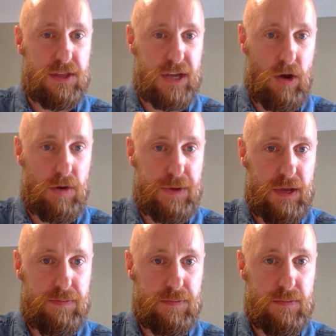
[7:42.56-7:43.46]
the
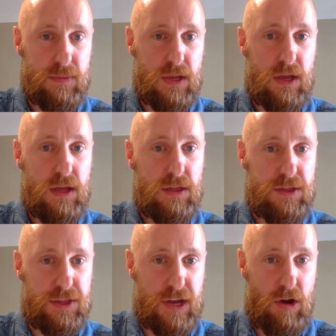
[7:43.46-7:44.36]
therapy,
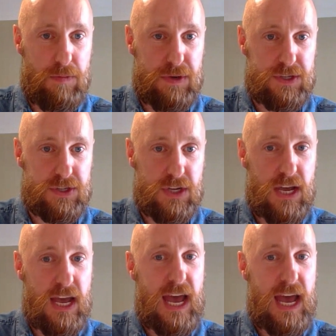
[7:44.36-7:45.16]
the therapist,